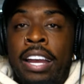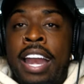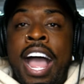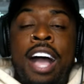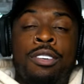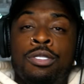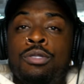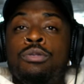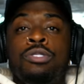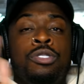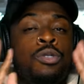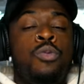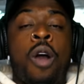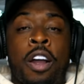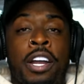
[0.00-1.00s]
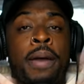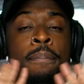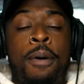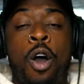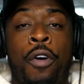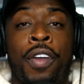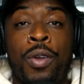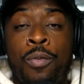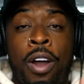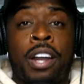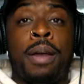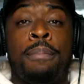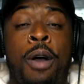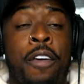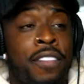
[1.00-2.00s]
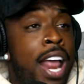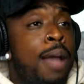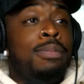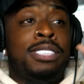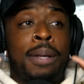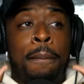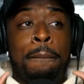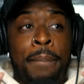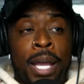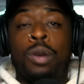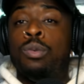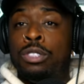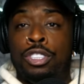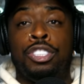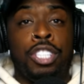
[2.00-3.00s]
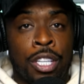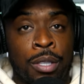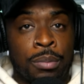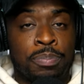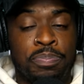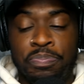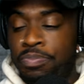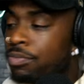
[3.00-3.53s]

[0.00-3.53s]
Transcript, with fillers: And now you, you working both. He working both. I mean, they was some big ones too.